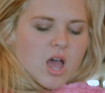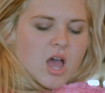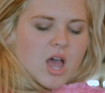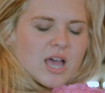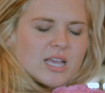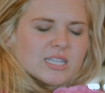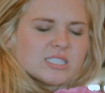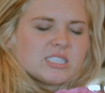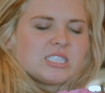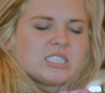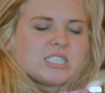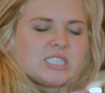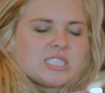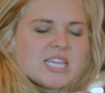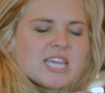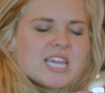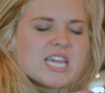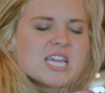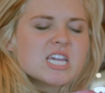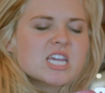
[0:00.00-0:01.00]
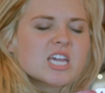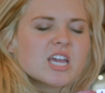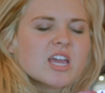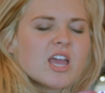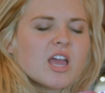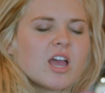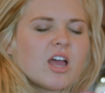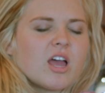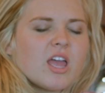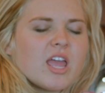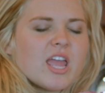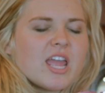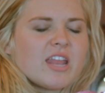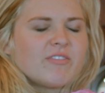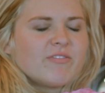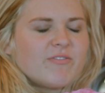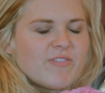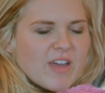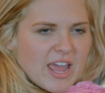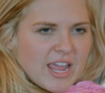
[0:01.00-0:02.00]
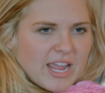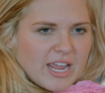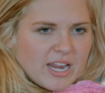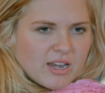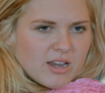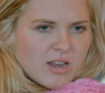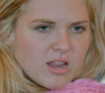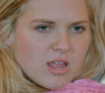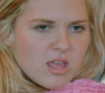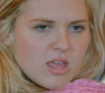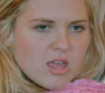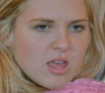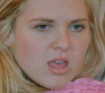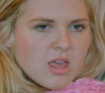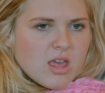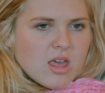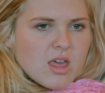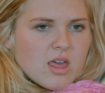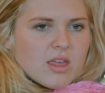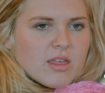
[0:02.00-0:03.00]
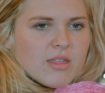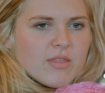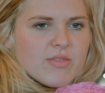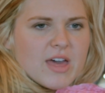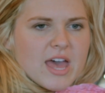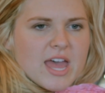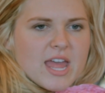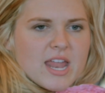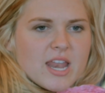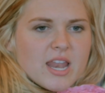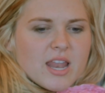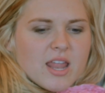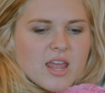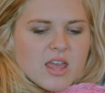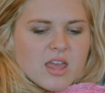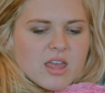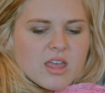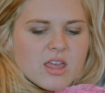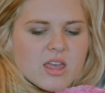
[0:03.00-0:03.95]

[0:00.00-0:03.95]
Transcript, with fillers: I seek in vain that